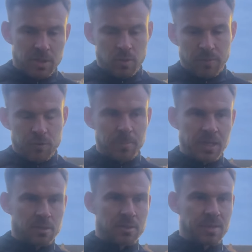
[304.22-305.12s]
don't know what
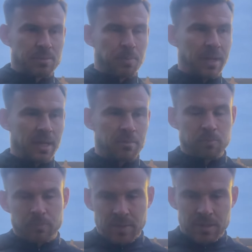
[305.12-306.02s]
formation teams are playing
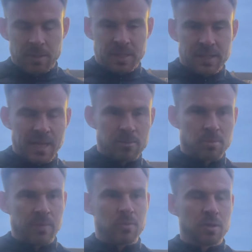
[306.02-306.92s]
in the league games.
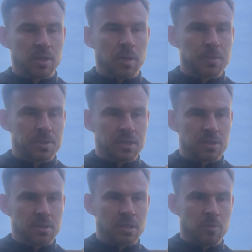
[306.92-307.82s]
We'll have a look at
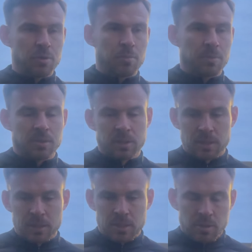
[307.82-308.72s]
opposition, so we're coming
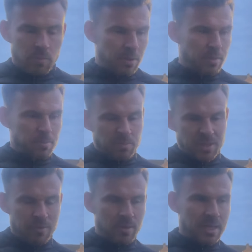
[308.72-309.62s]
with a
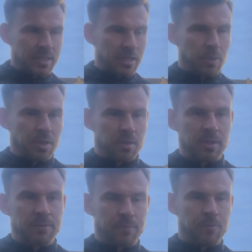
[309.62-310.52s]
general idea, work on
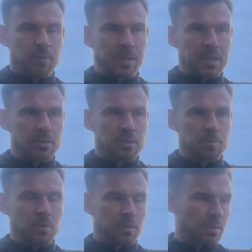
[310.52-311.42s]
different formations.
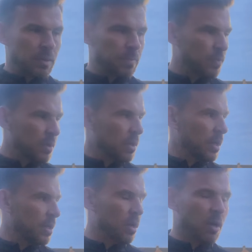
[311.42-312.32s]
But
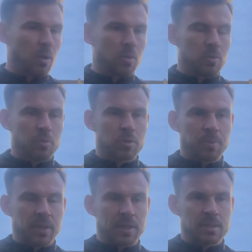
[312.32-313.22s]
in the hole, we're going to
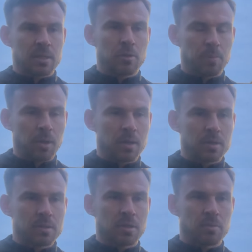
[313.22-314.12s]
play against a low block,
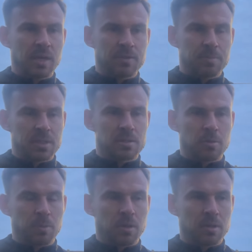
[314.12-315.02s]
so we have to be a slow
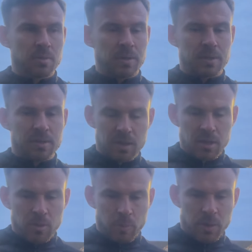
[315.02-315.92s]
block. And when
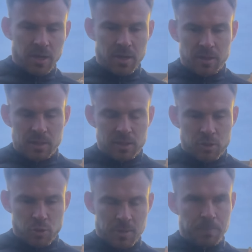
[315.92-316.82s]
we are
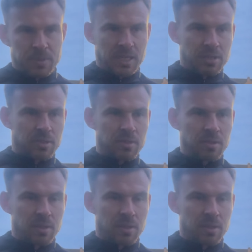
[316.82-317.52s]
good in possession,